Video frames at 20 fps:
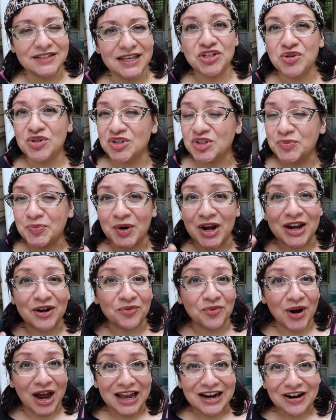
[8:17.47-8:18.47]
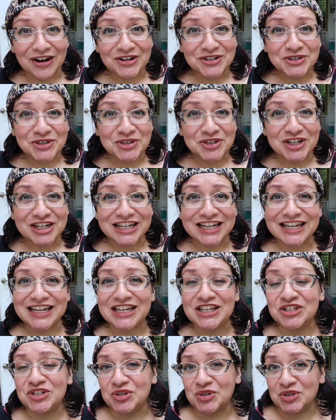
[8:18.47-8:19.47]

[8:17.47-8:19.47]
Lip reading: And you can spray it right on your chickens,